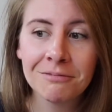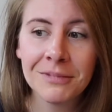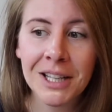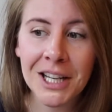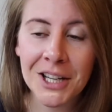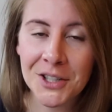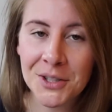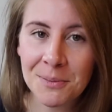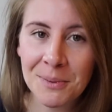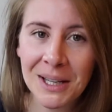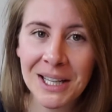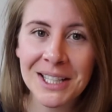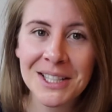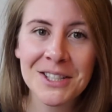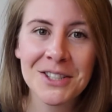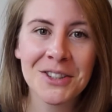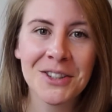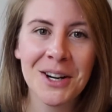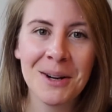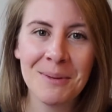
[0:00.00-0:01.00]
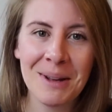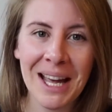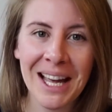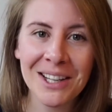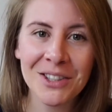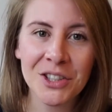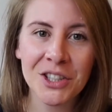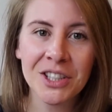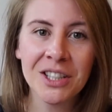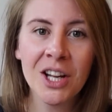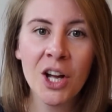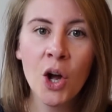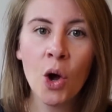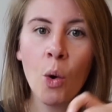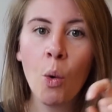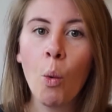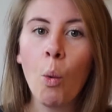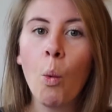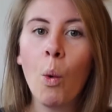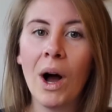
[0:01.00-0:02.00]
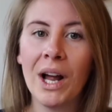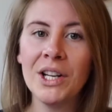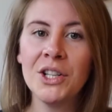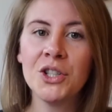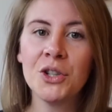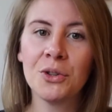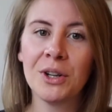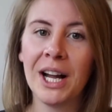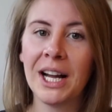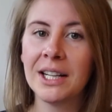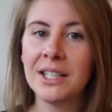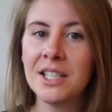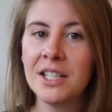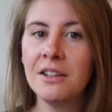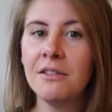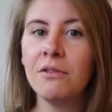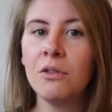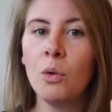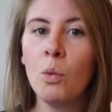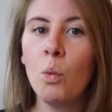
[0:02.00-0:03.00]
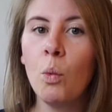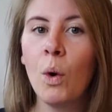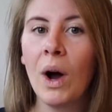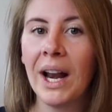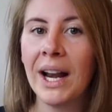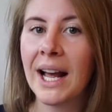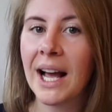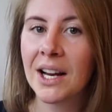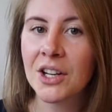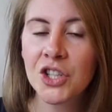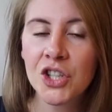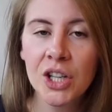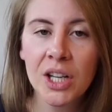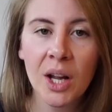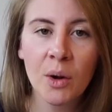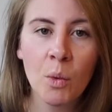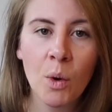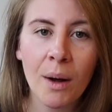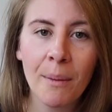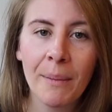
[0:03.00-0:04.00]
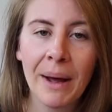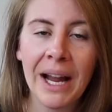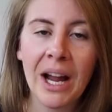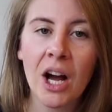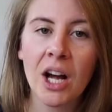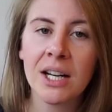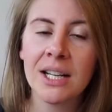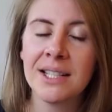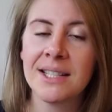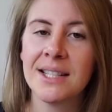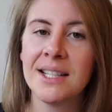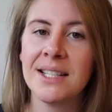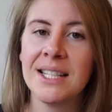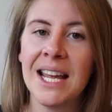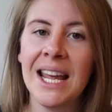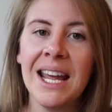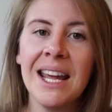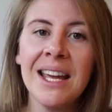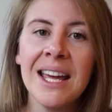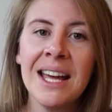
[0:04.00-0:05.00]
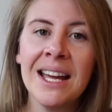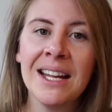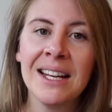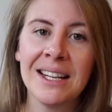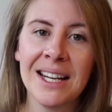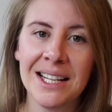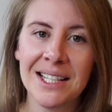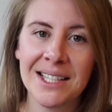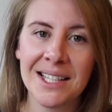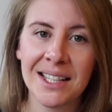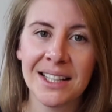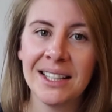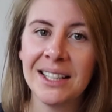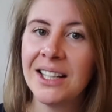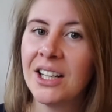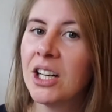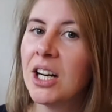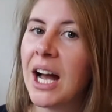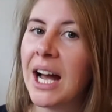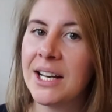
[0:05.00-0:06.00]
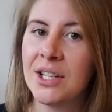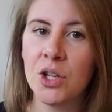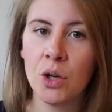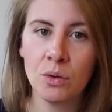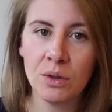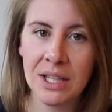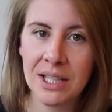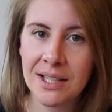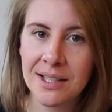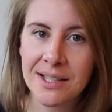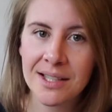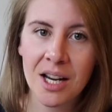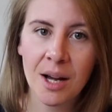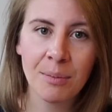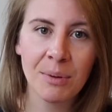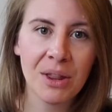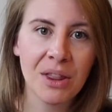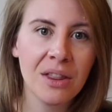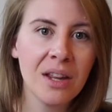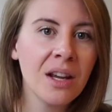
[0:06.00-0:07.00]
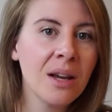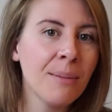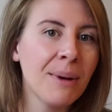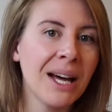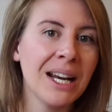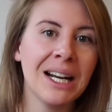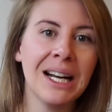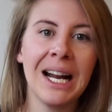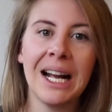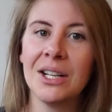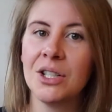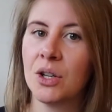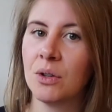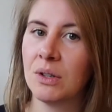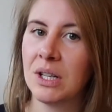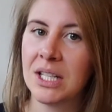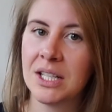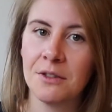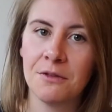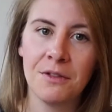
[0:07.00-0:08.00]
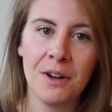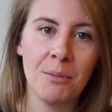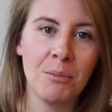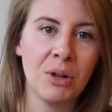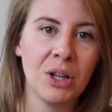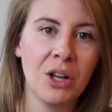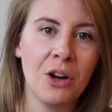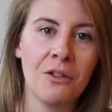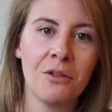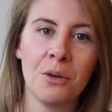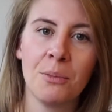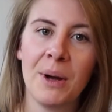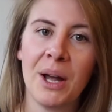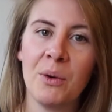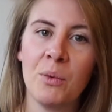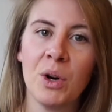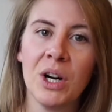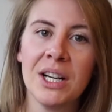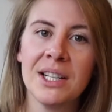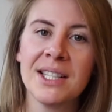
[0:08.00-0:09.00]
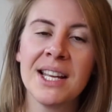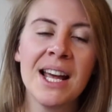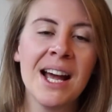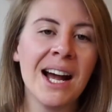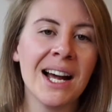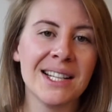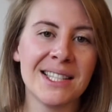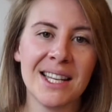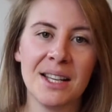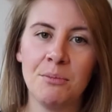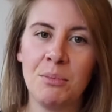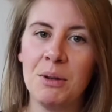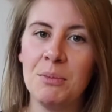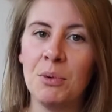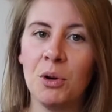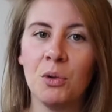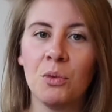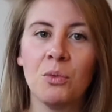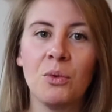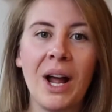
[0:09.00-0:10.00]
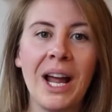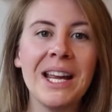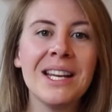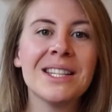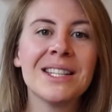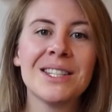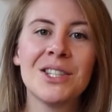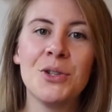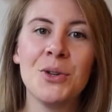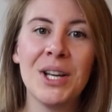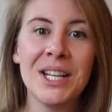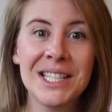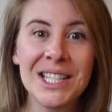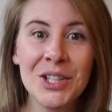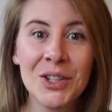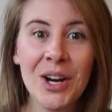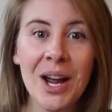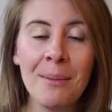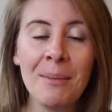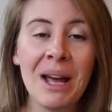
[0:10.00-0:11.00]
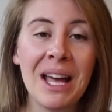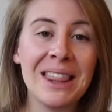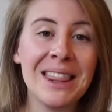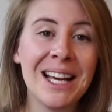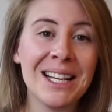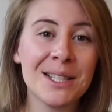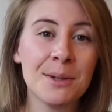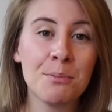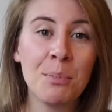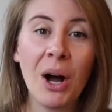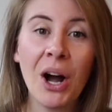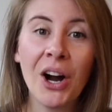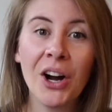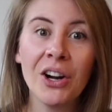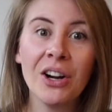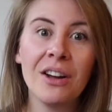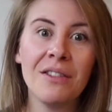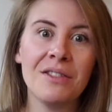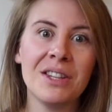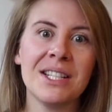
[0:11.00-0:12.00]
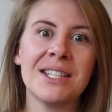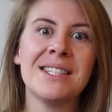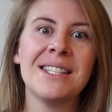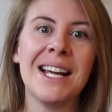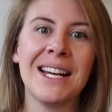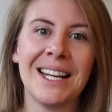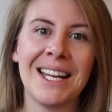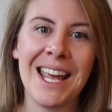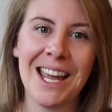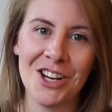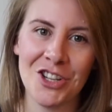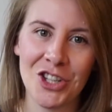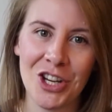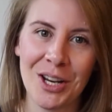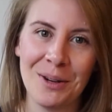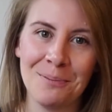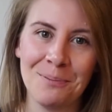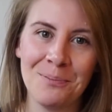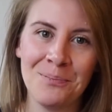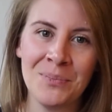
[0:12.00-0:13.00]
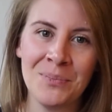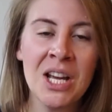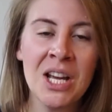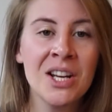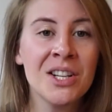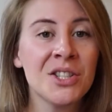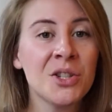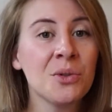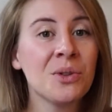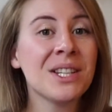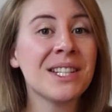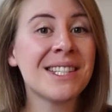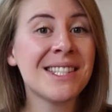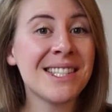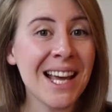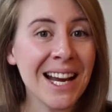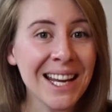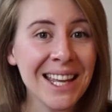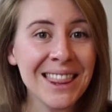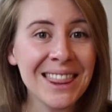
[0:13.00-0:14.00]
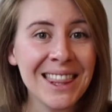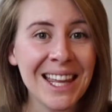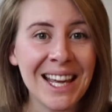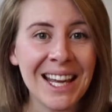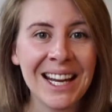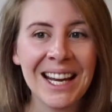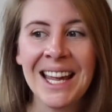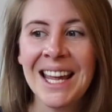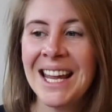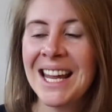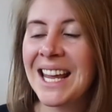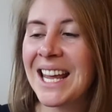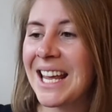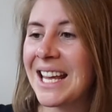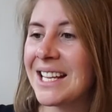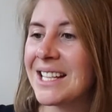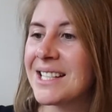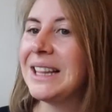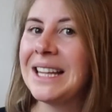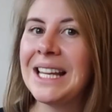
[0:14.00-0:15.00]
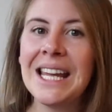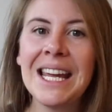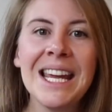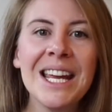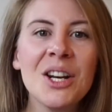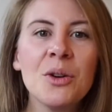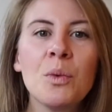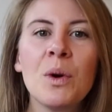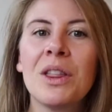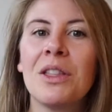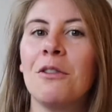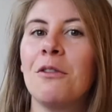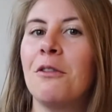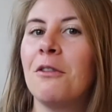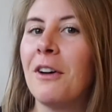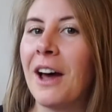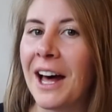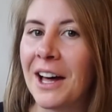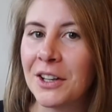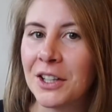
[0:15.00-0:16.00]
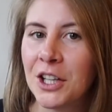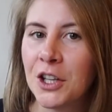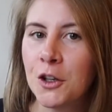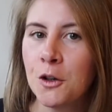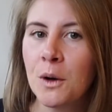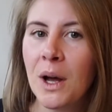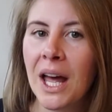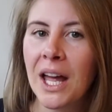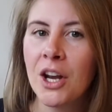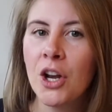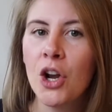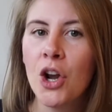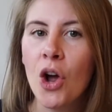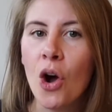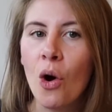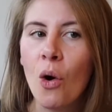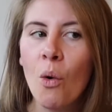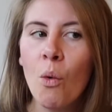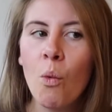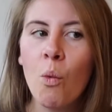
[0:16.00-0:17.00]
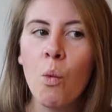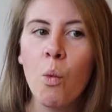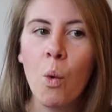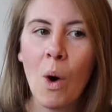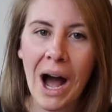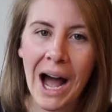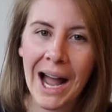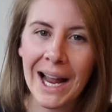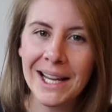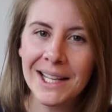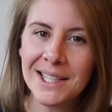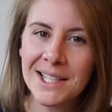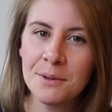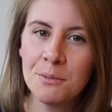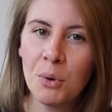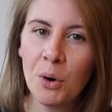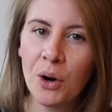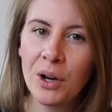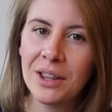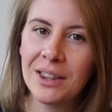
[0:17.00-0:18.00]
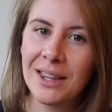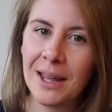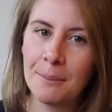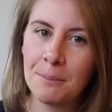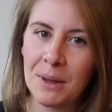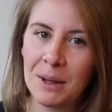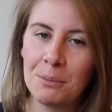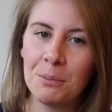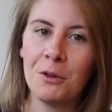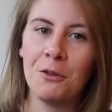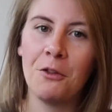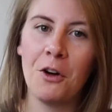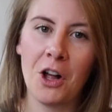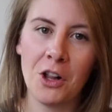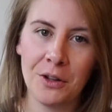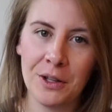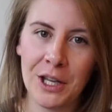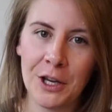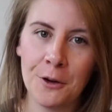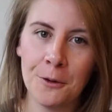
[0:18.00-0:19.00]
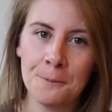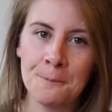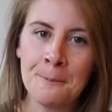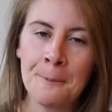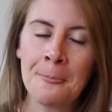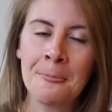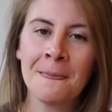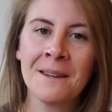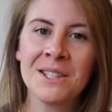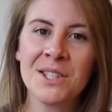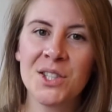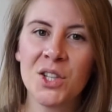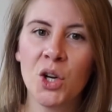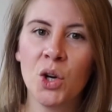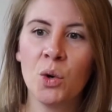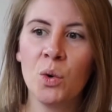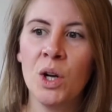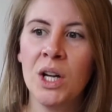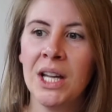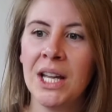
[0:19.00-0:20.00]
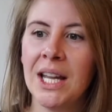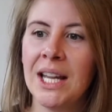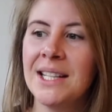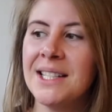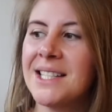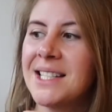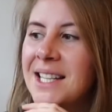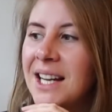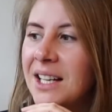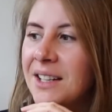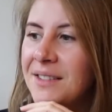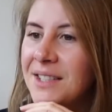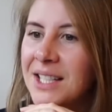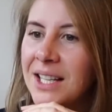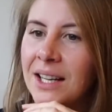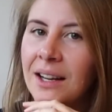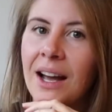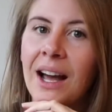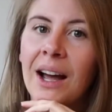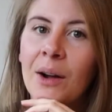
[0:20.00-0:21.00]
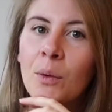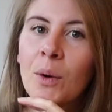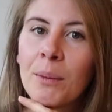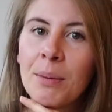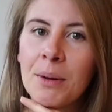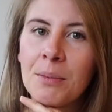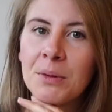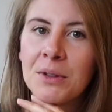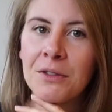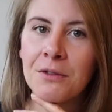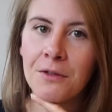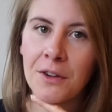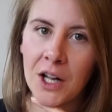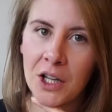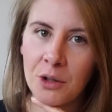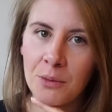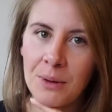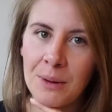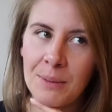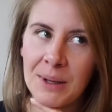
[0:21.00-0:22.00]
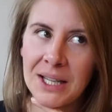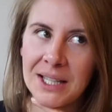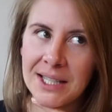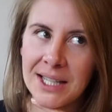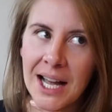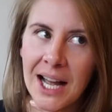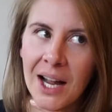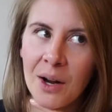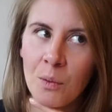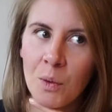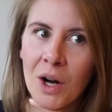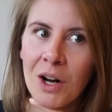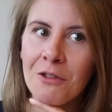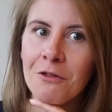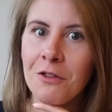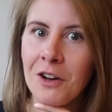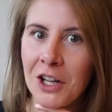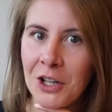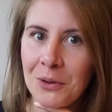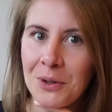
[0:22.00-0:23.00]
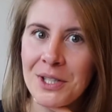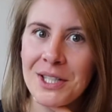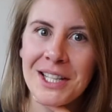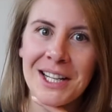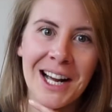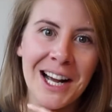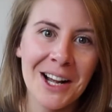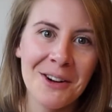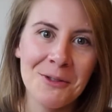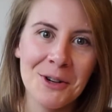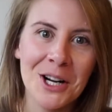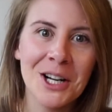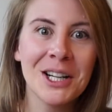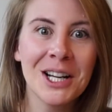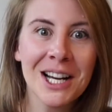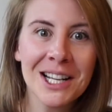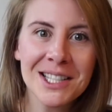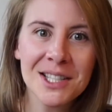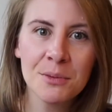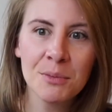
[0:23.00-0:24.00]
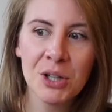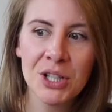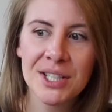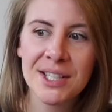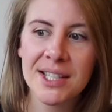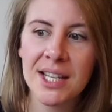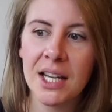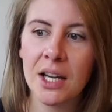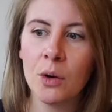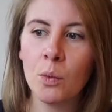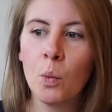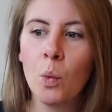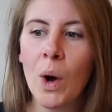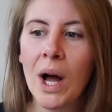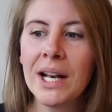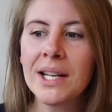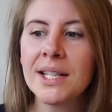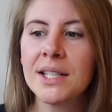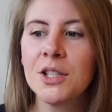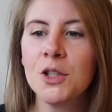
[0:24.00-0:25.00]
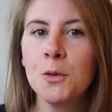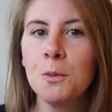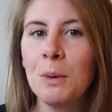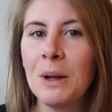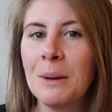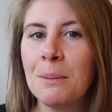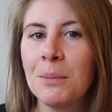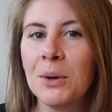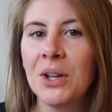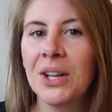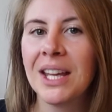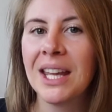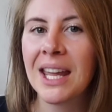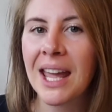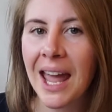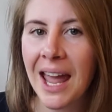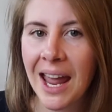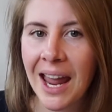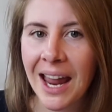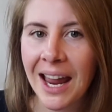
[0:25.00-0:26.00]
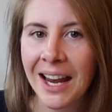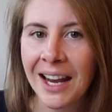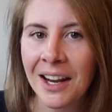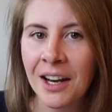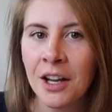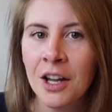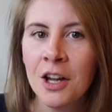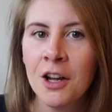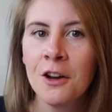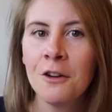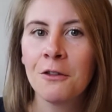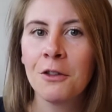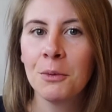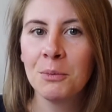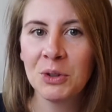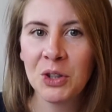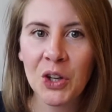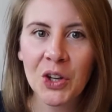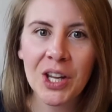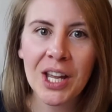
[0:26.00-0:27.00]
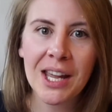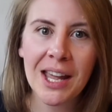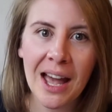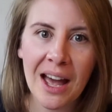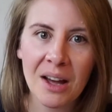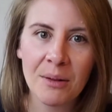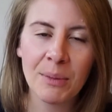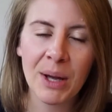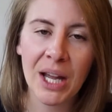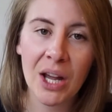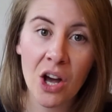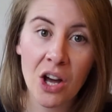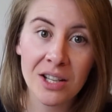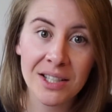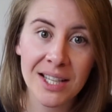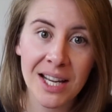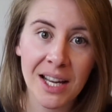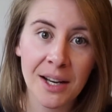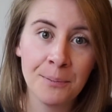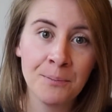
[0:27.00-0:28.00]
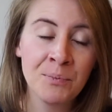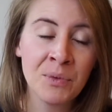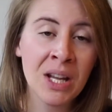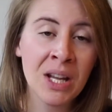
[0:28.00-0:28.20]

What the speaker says: Here's my Instagram handle. 1 directive, 1 action I want my audience to take, nice and clear. I don't need to stop and think about it. I don't need to fumble over my words. I send people right to Instagram, and that's part of this dedication. So the second thing is lead with value and know why it's important that people follow you. So instead of saying, I want people to follow me because I want followers and I want customers, think, what do people gain from looking at my content?